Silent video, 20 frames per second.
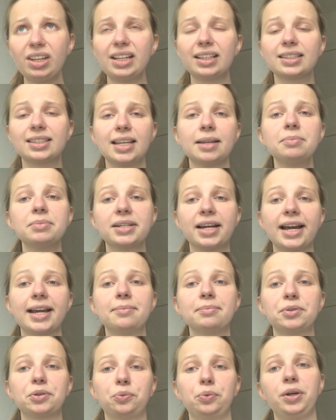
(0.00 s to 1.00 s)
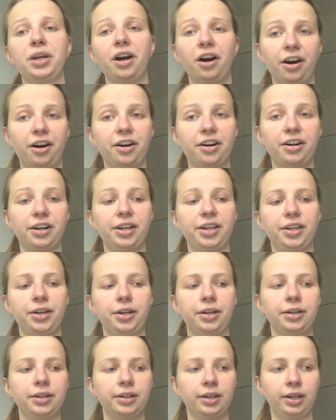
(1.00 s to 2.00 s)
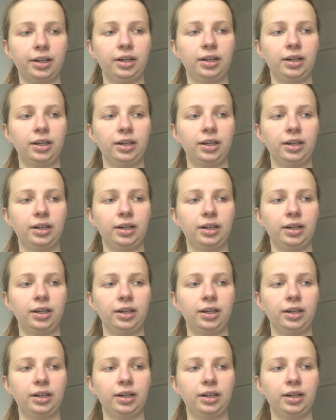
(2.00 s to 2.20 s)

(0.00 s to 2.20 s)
sometimes we are in